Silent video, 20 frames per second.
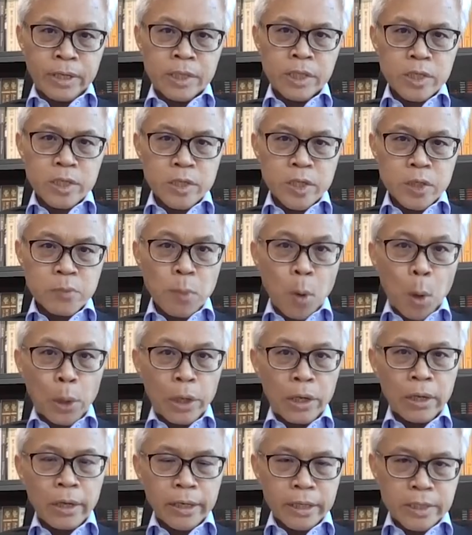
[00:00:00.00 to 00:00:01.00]
are
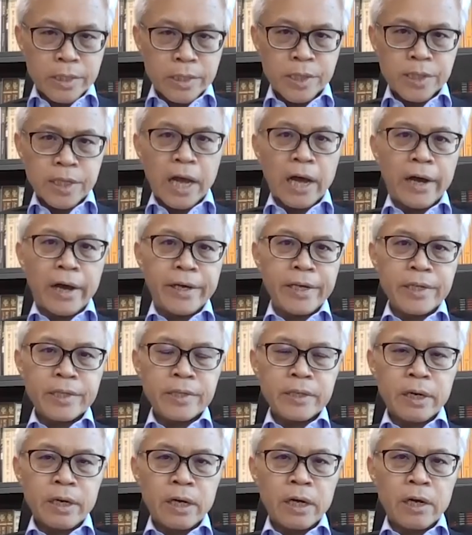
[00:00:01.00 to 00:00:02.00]
smaller in
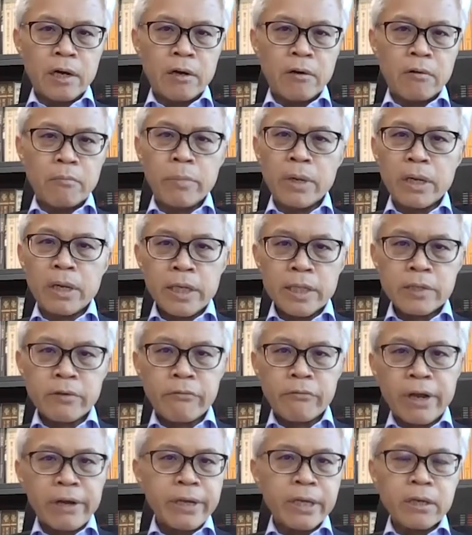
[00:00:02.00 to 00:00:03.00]
size, but it's a
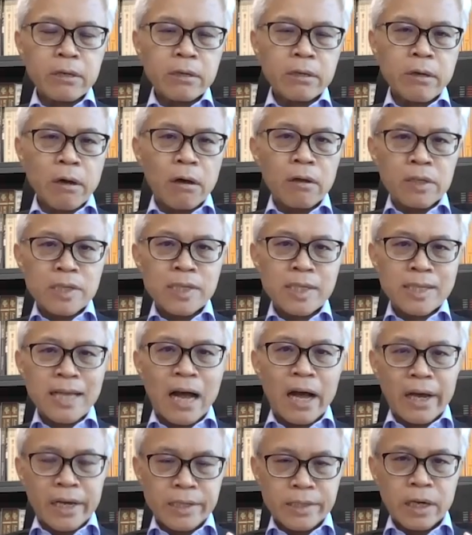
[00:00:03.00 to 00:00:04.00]
very
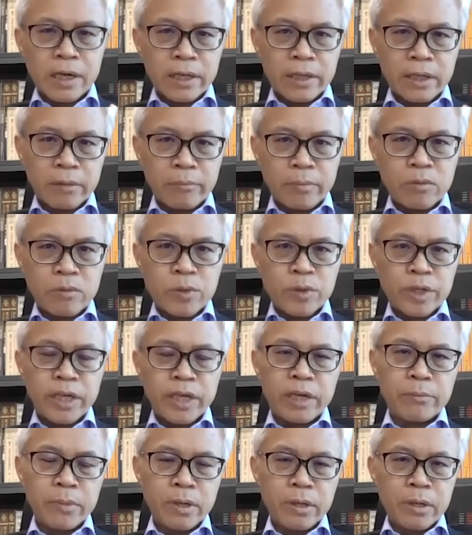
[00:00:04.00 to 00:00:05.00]
concise, I think,
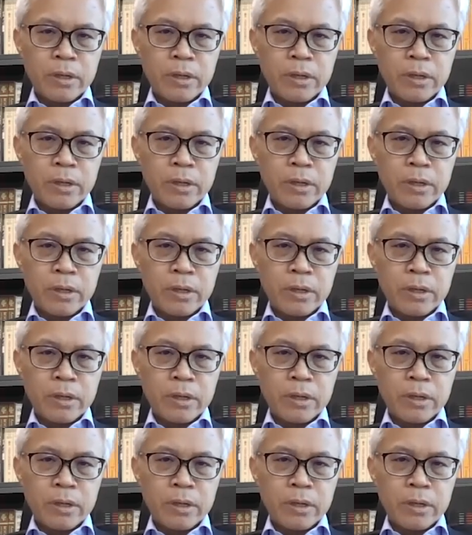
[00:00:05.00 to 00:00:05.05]
museum.